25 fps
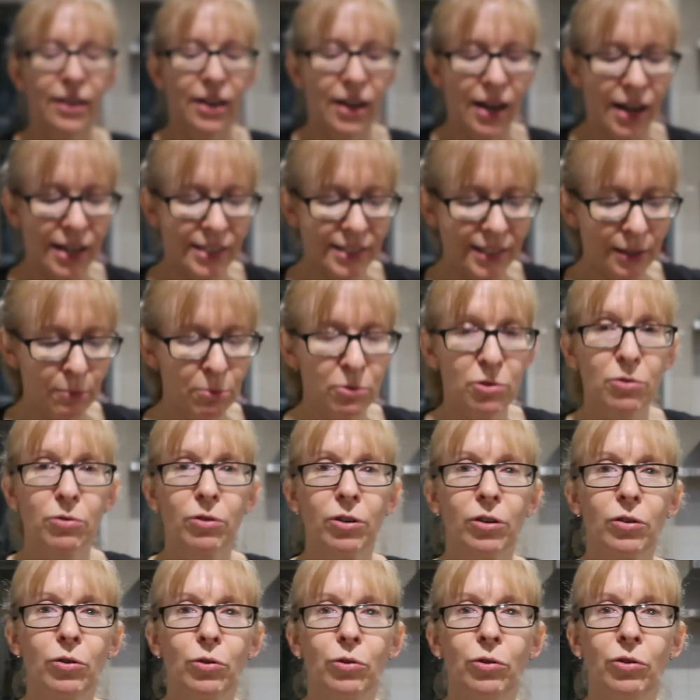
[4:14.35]
I seem to
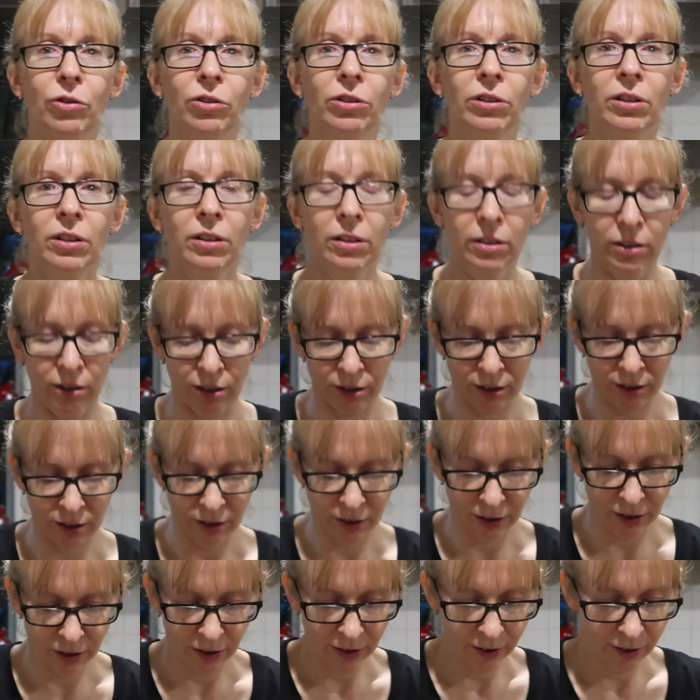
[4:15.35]
recall
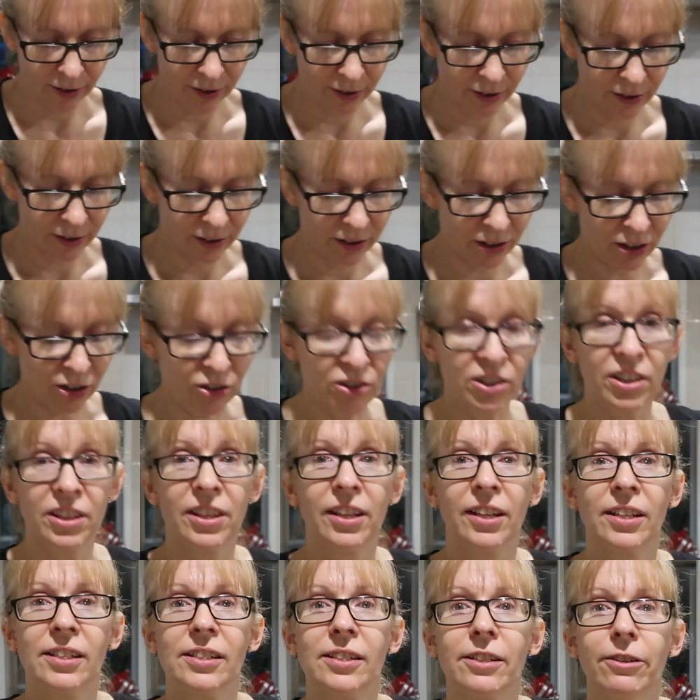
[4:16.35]
those are things